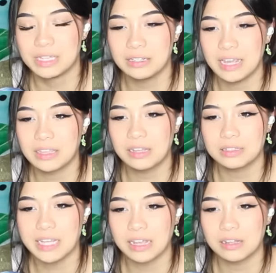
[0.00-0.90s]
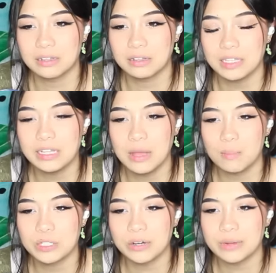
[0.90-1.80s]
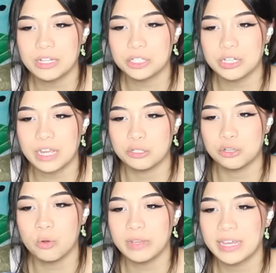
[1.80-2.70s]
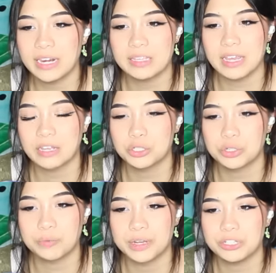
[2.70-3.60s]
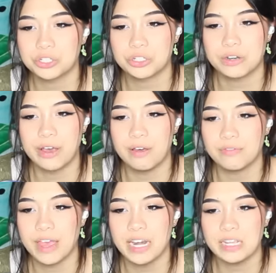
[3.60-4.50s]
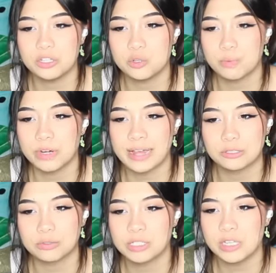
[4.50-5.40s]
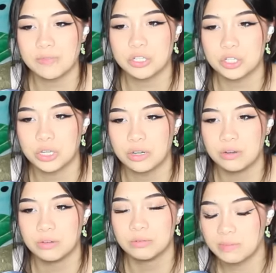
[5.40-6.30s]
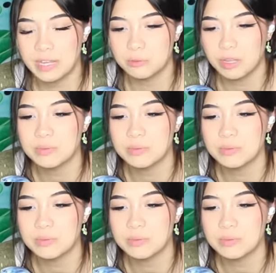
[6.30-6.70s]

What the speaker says: Didn't like the second Glee Club generation. I don't like any second generation of any Supernatural TV show. It makes me